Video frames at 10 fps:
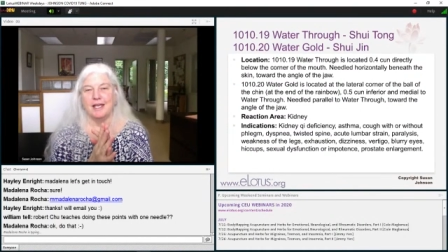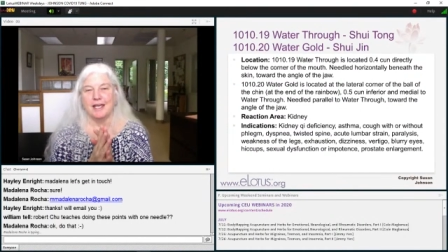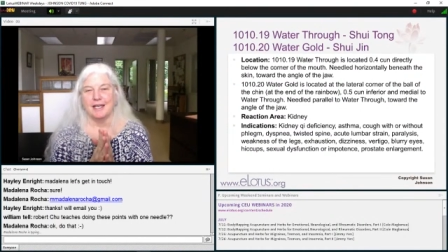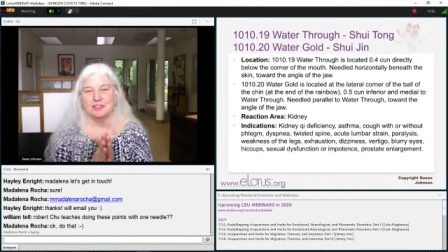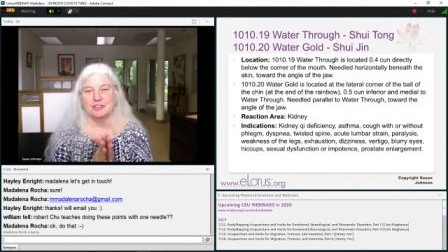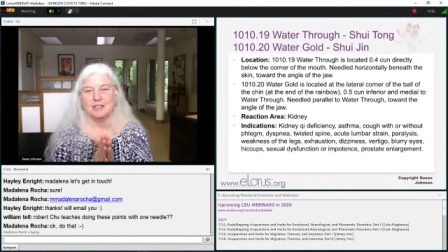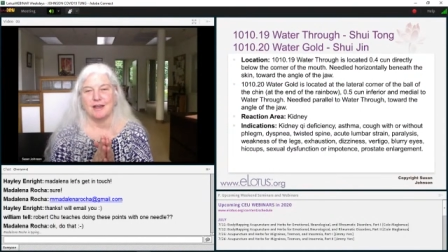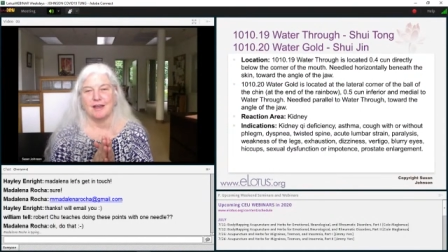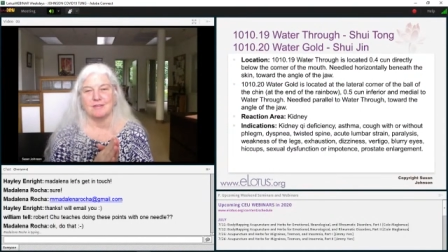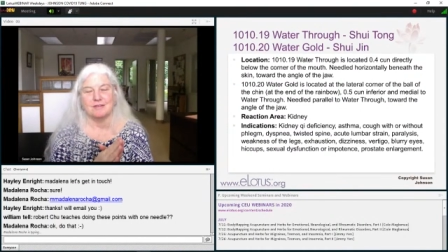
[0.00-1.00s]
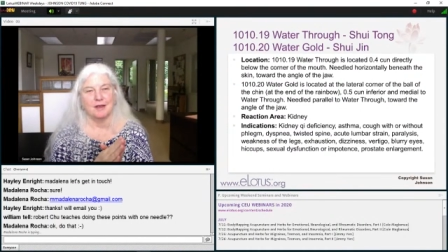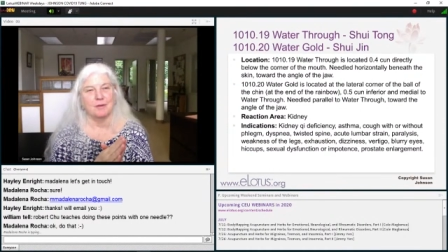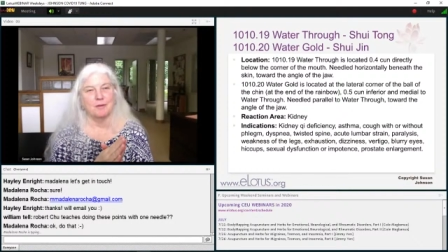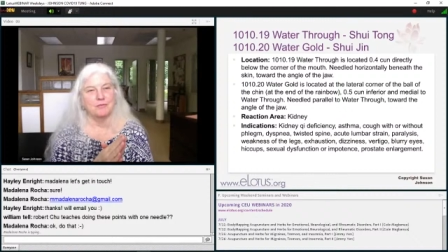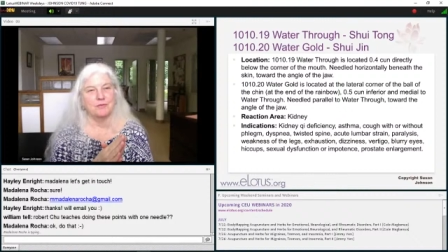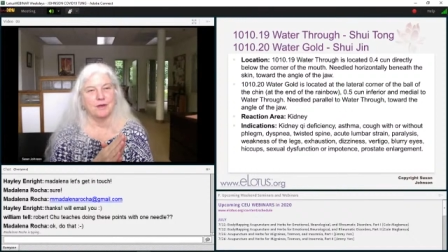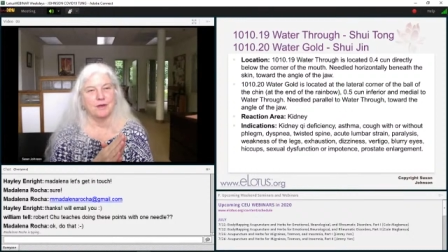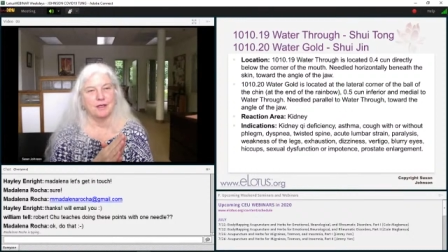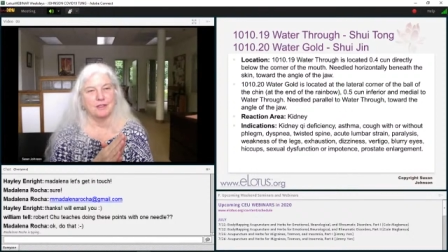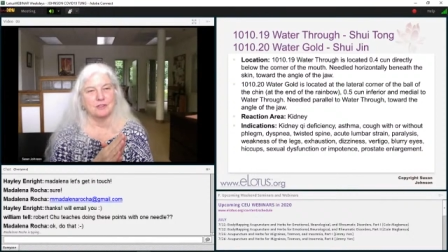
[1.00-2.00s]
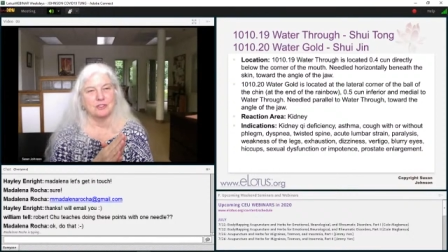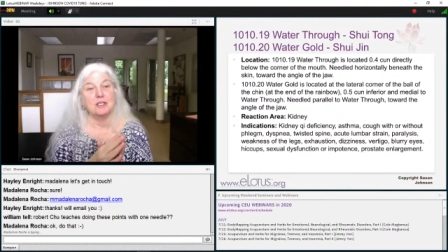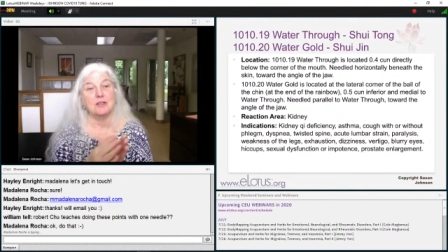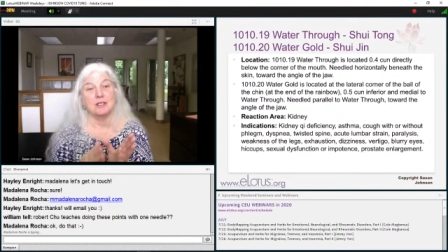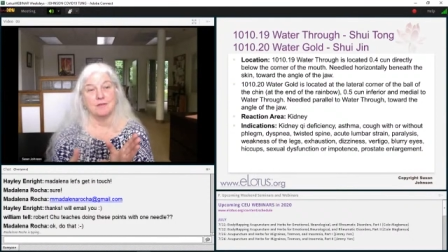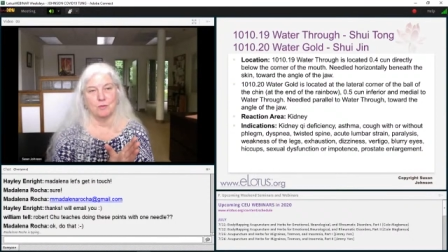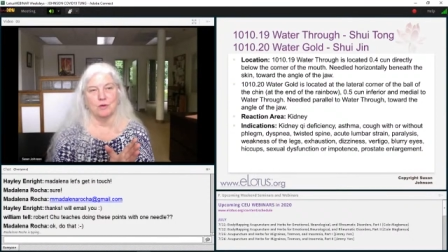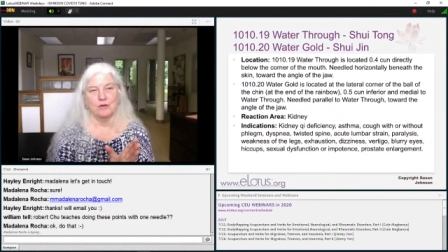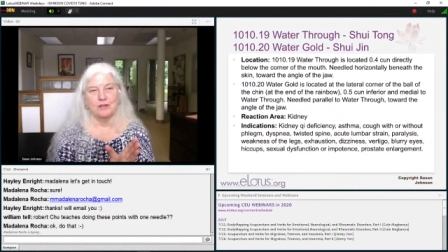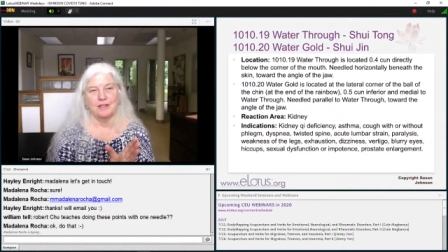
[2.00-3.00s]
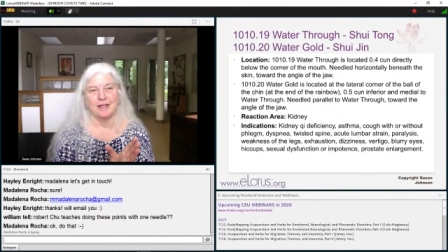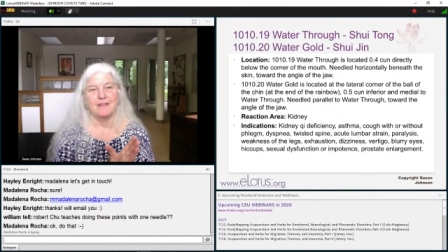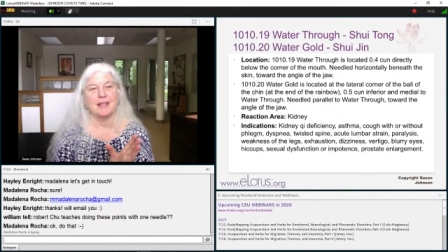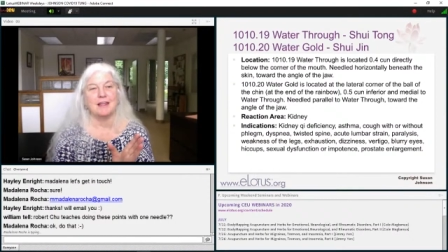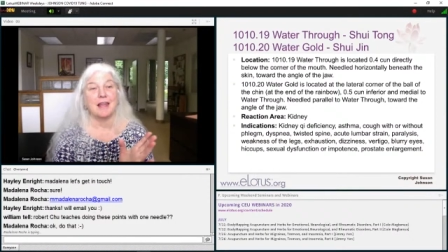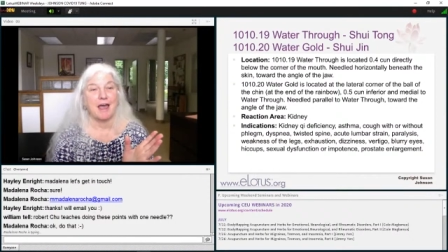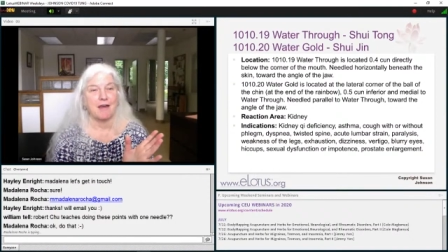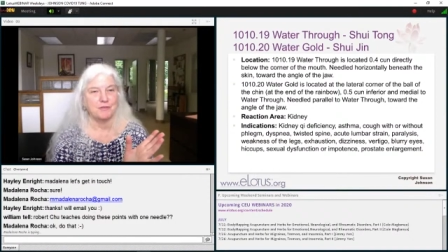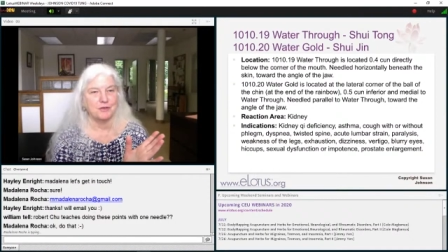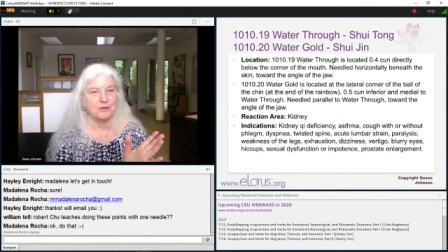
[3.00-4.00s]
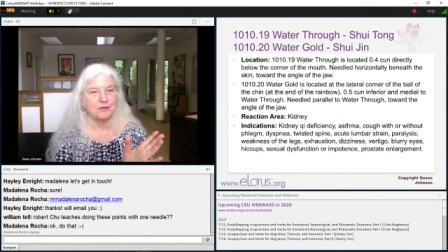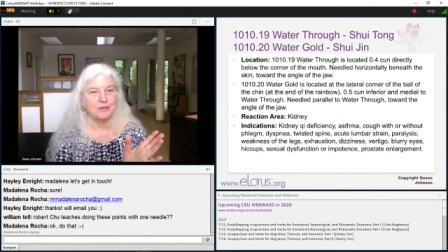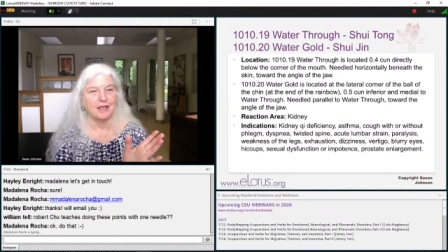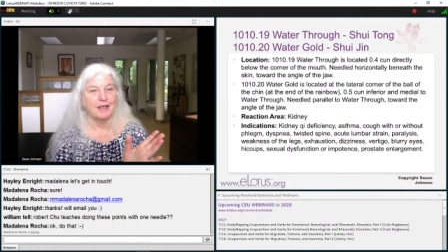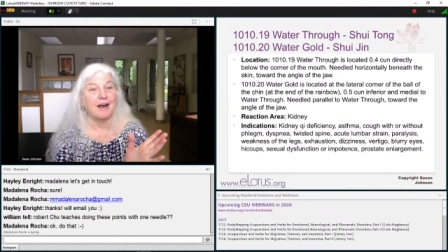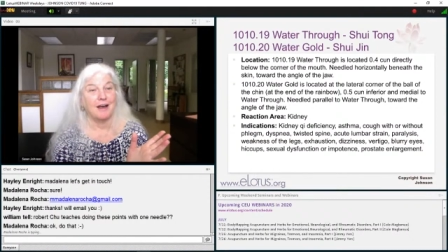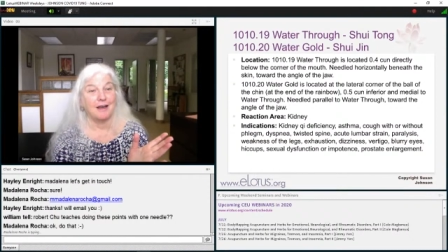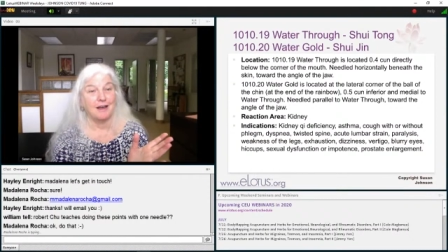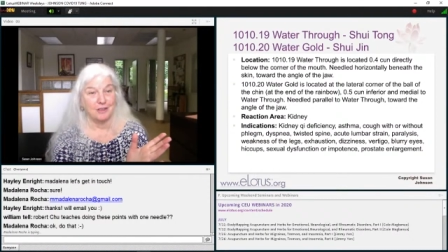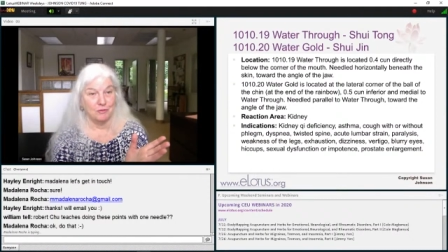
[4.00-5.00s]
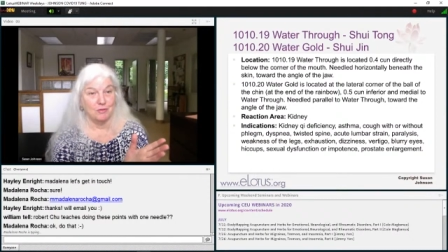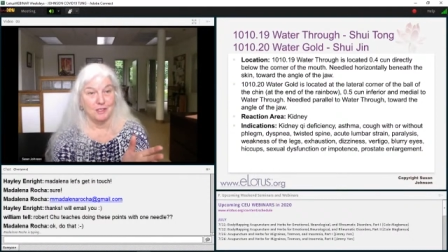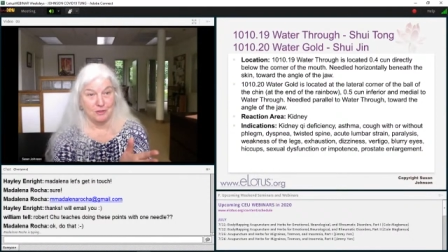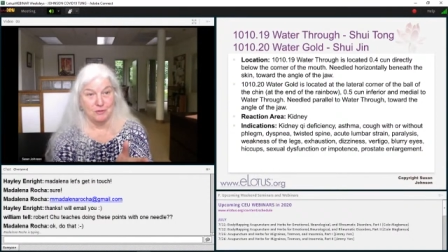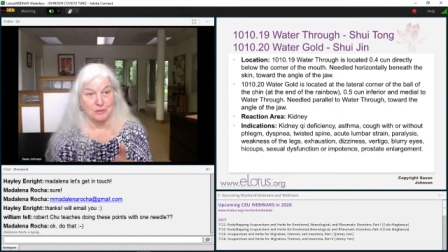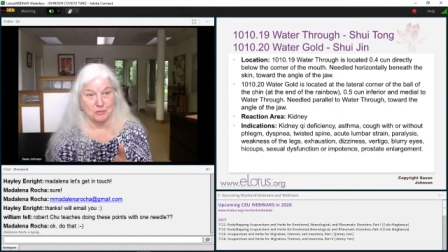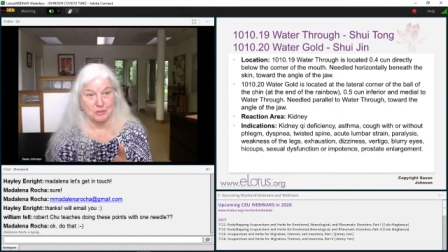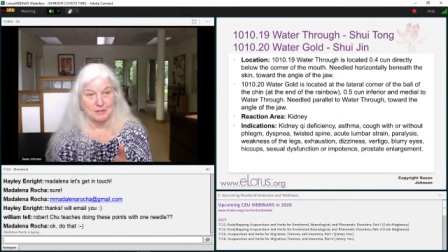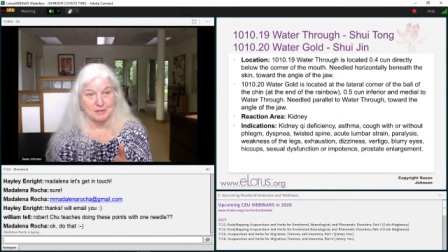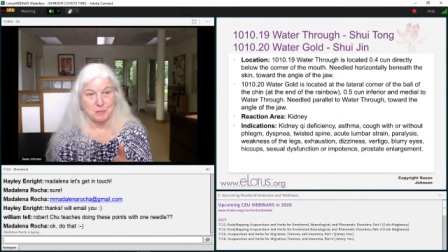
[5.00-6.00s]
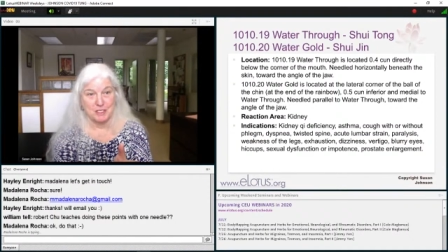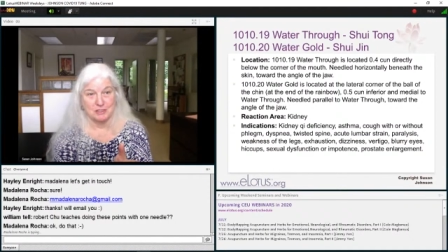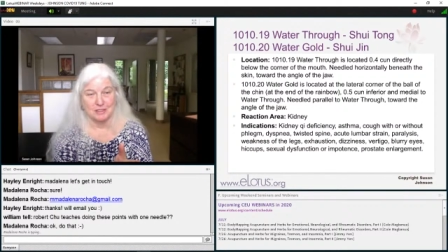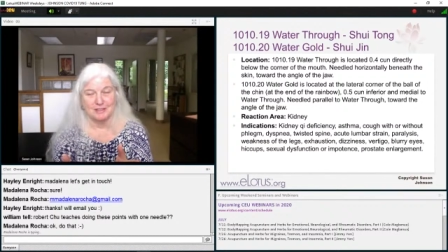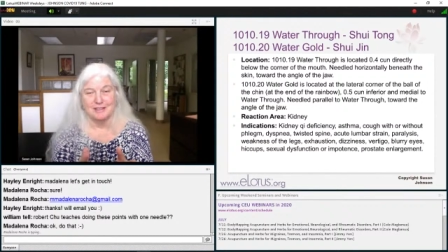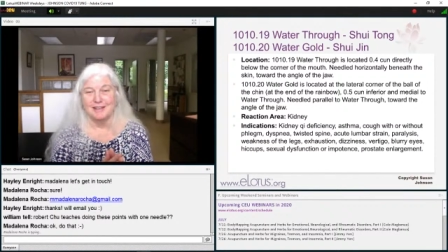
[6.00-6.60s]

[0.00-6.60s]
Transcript: And she asked them if uh, she could give it a whirl, and they laughed at her like, "Ha ha! You think you can treat this patient,